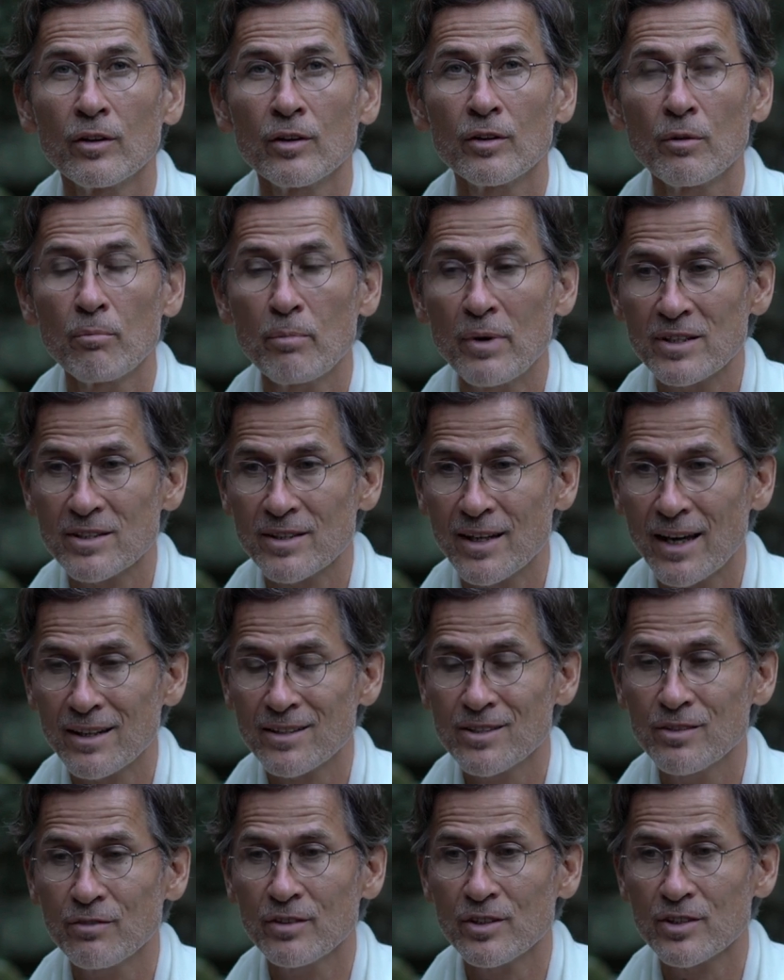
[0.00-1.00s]
The best
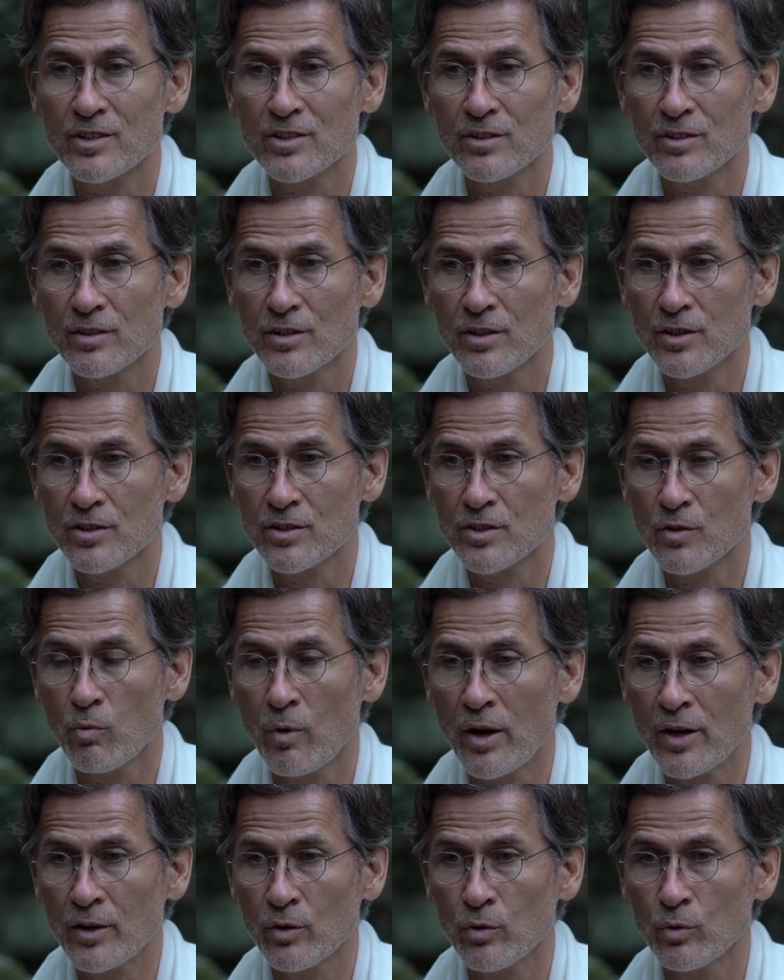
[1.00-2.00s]
activist is the
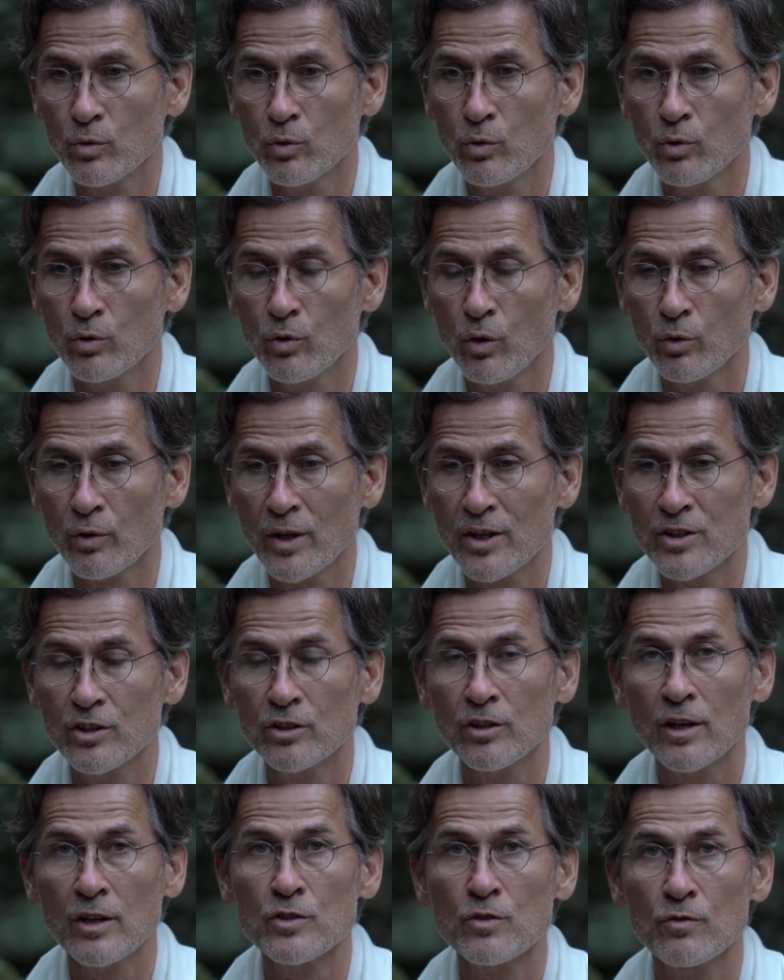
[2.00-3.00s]
one who already
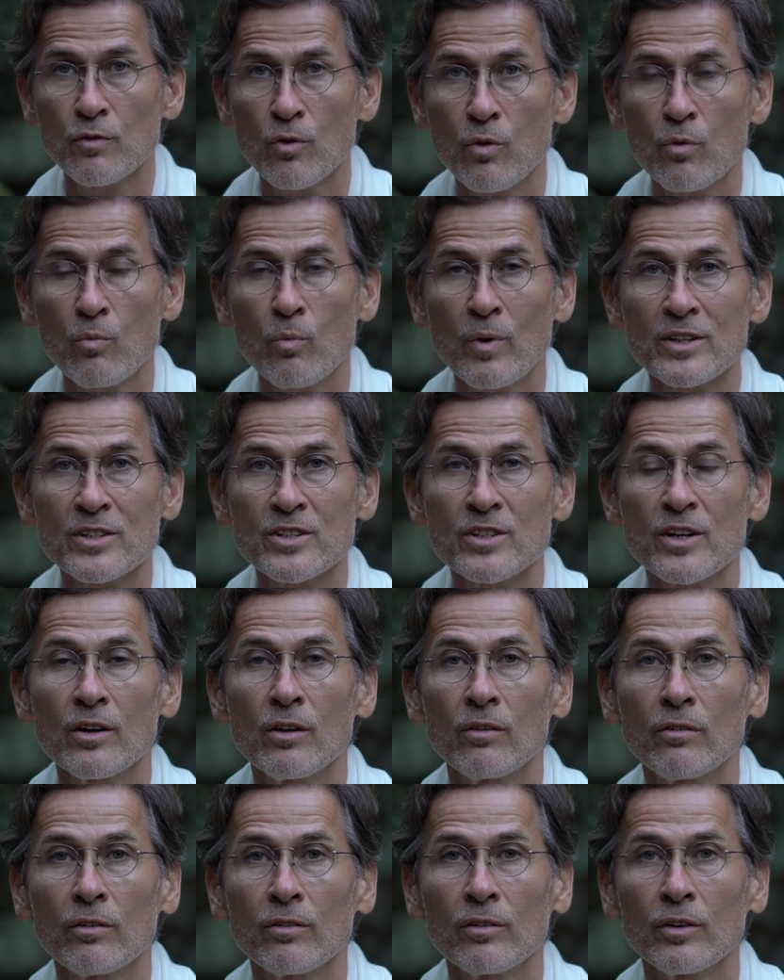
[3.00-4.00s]
transformed
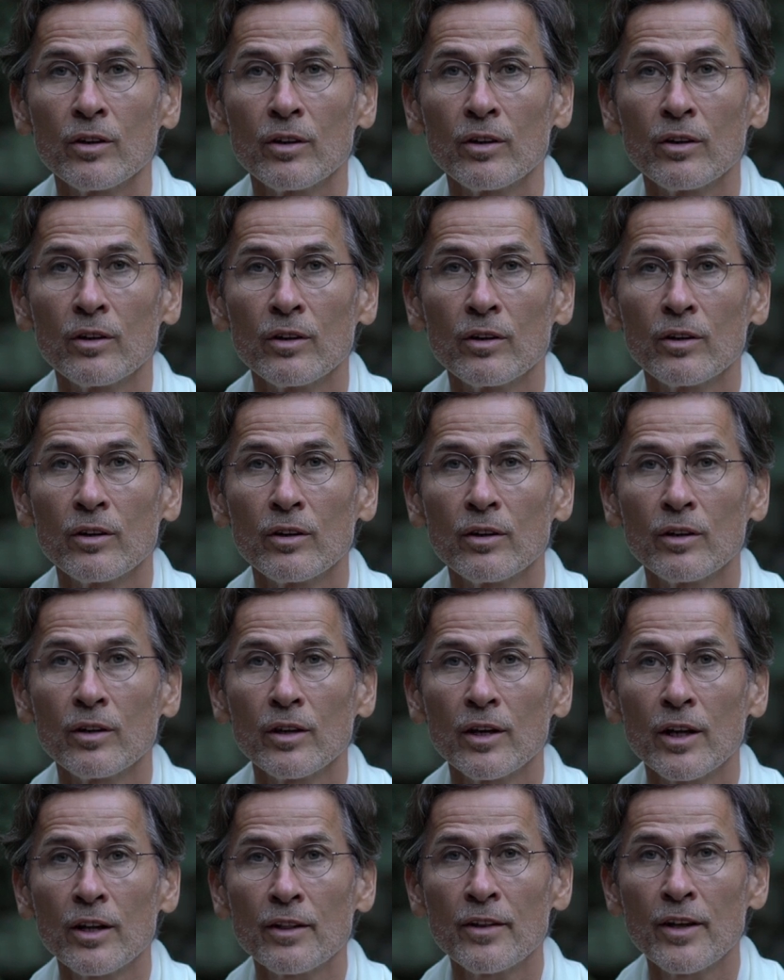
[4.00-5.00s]
oneself
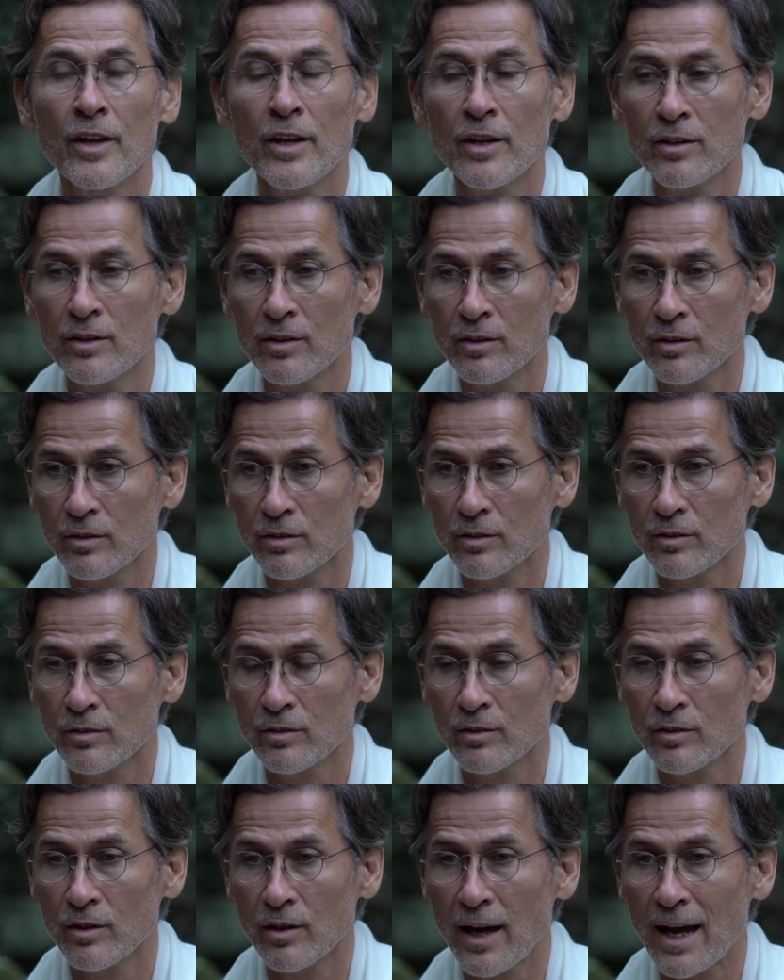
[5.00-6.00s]
and then
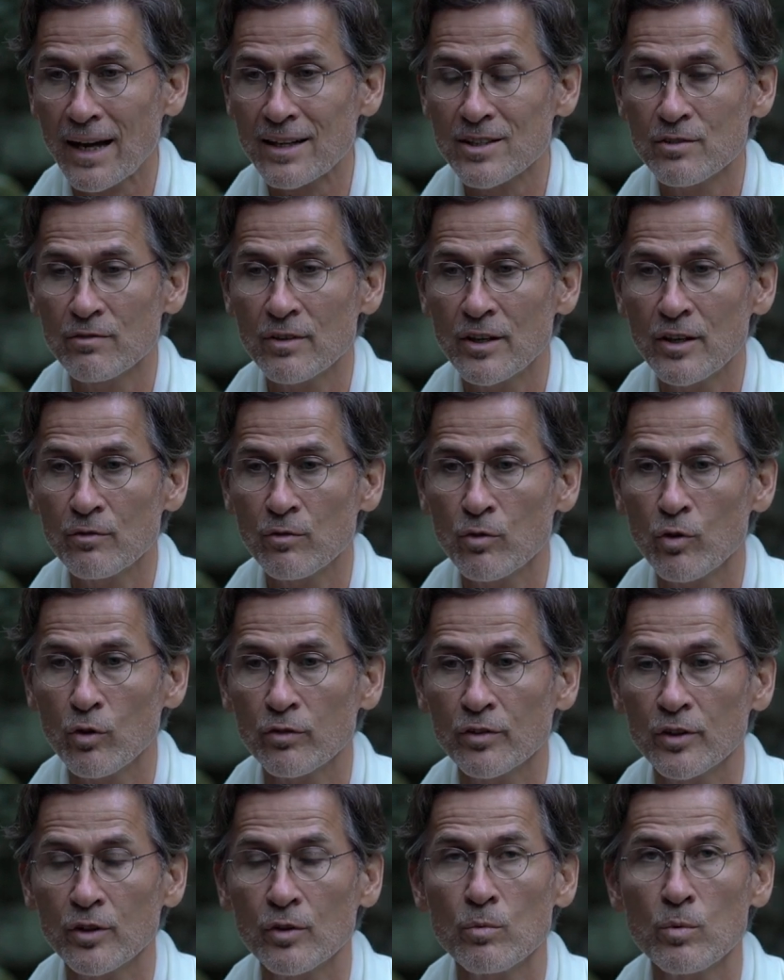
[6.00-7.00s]
actively
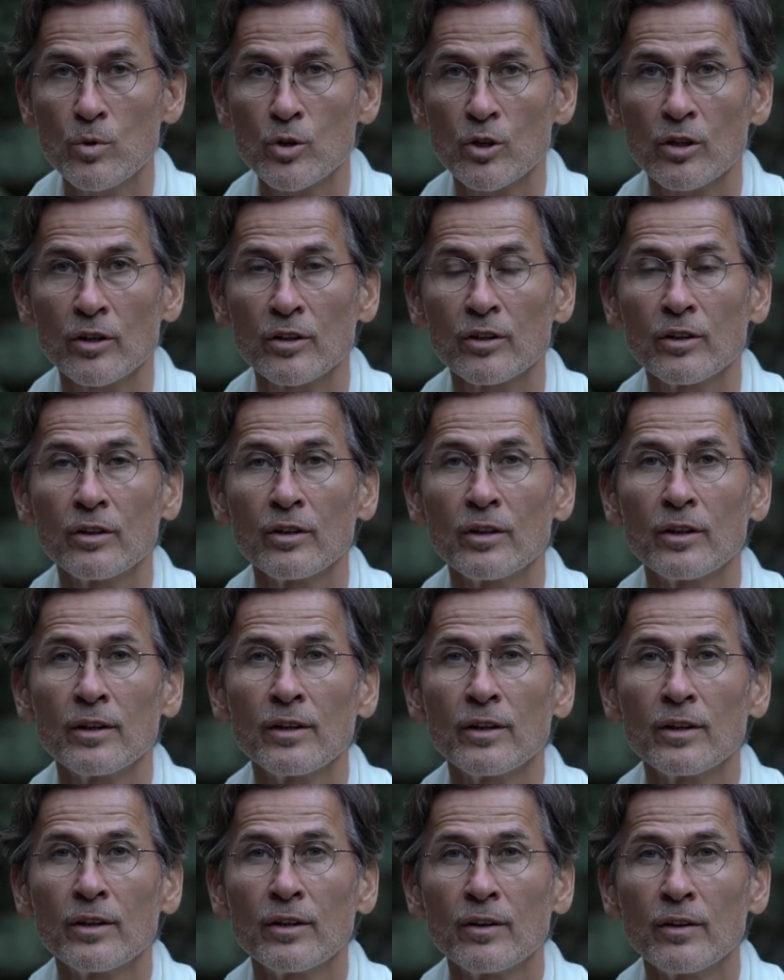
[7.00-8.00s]
involved in the world.
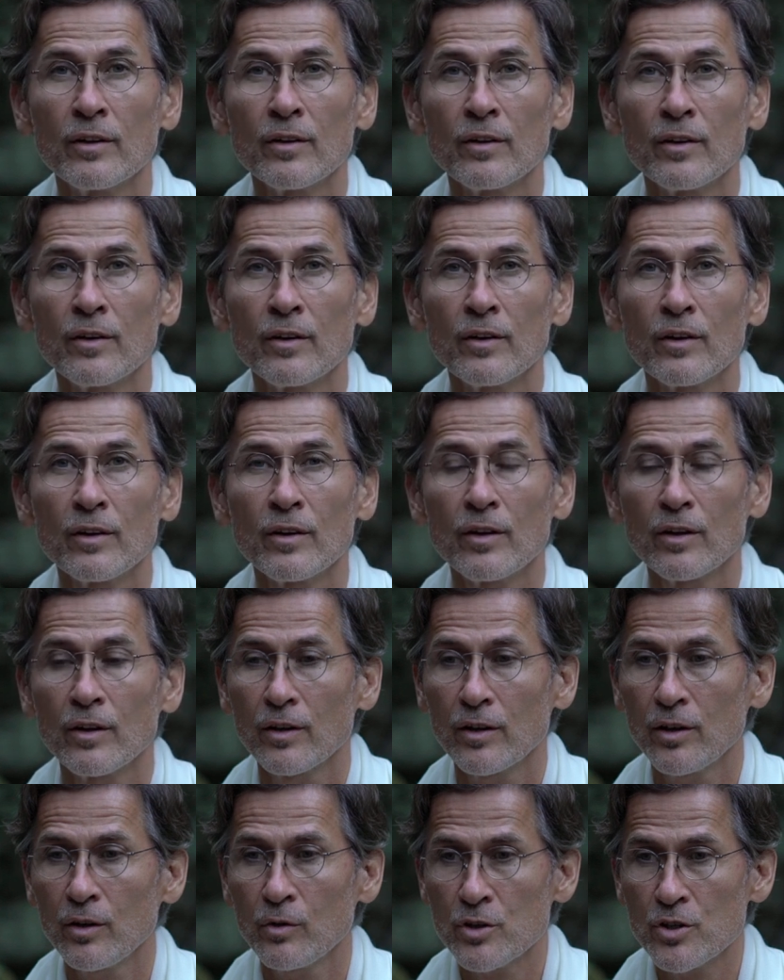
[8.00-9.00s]

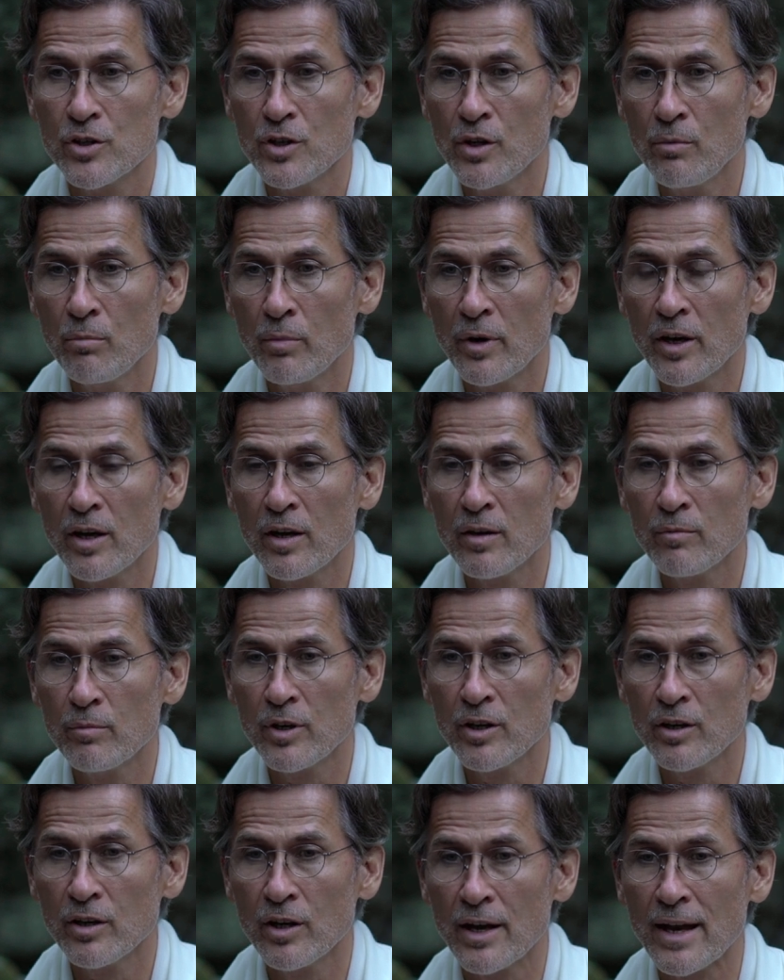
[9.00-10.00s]
He or she may
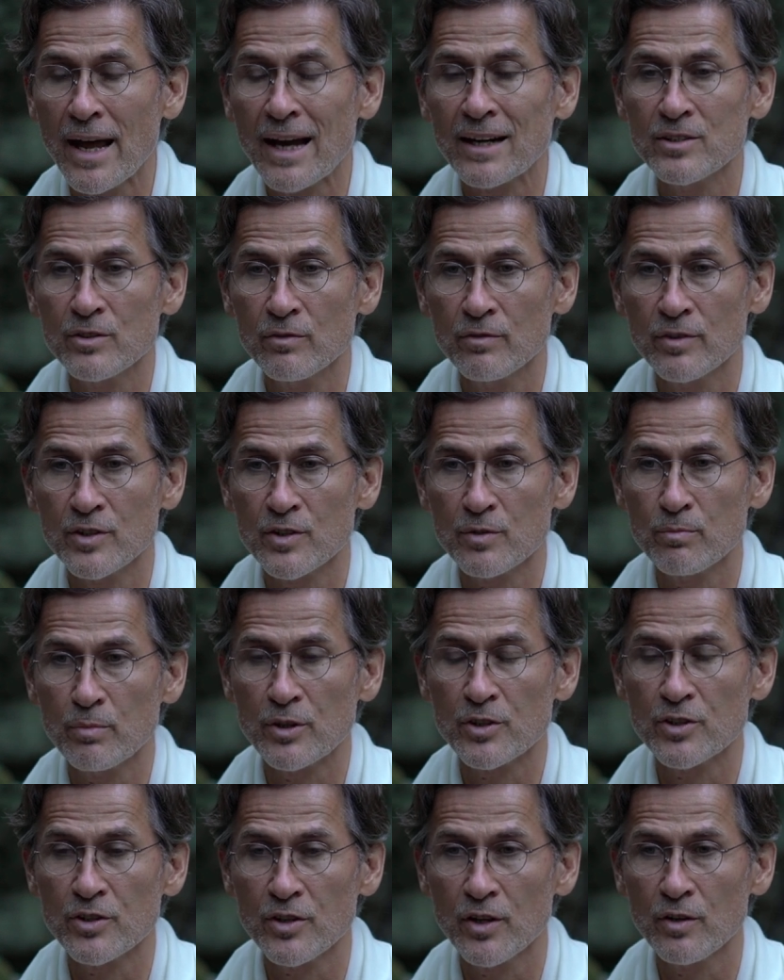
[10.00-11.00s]
be an activist per
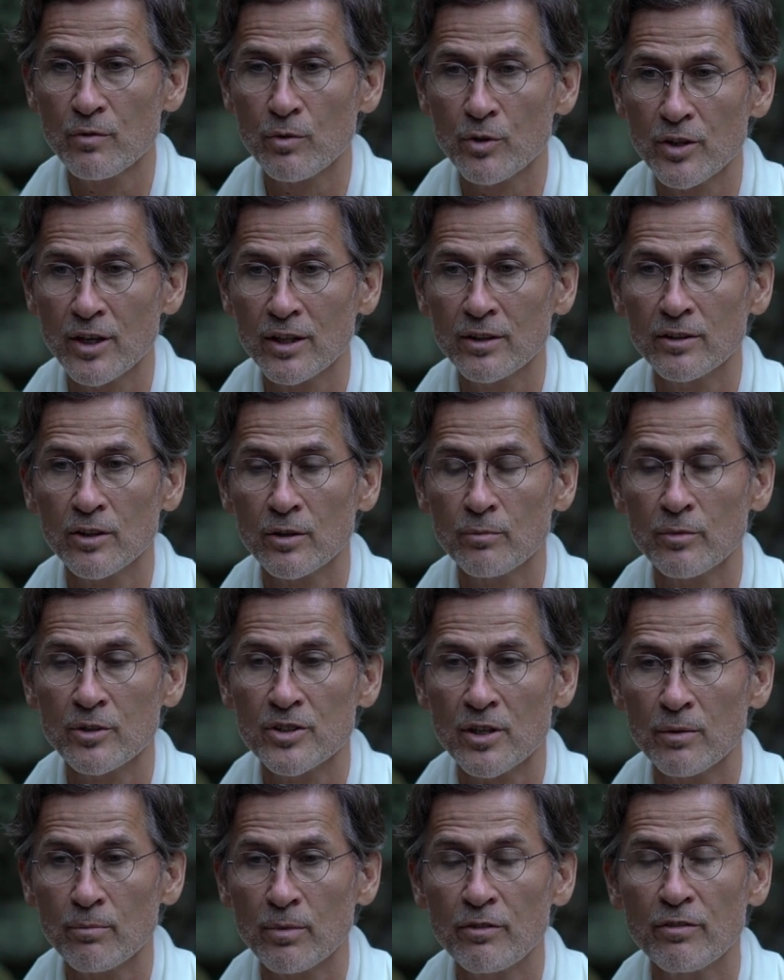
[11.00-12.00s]
se, what that term
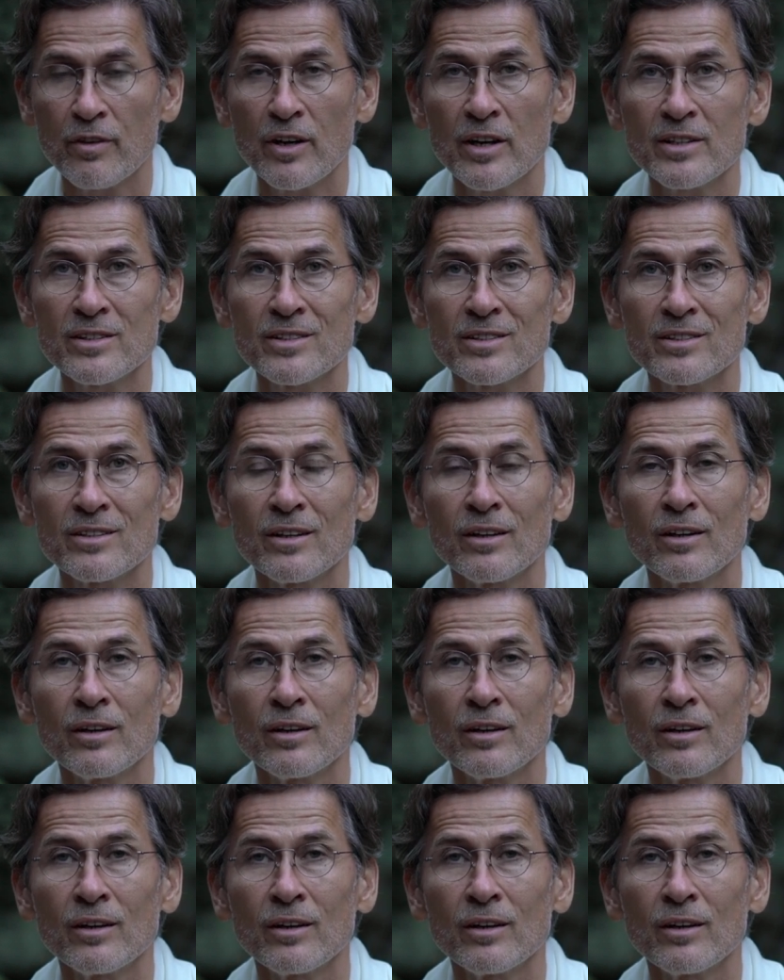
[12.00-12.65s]
exemplifies,